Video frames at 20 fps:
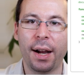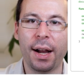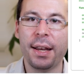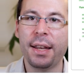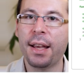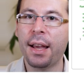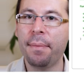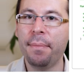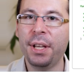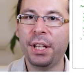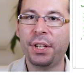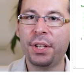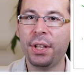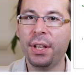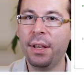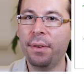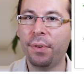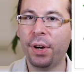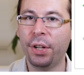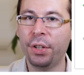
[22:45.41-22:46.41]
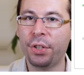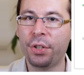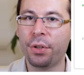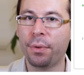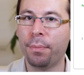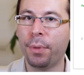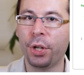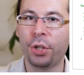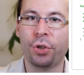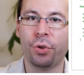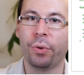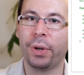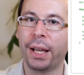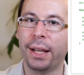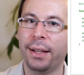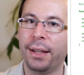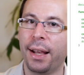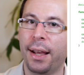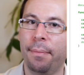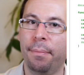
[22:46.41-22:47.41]
I name it event, but you
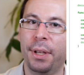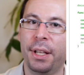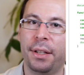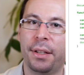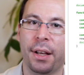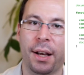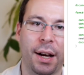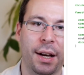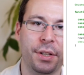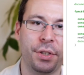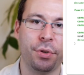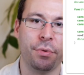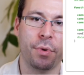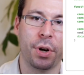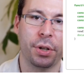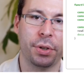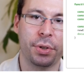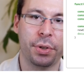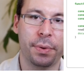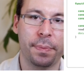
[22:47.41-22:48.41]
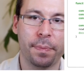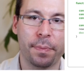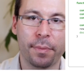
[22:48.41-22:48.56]
can name it as you want.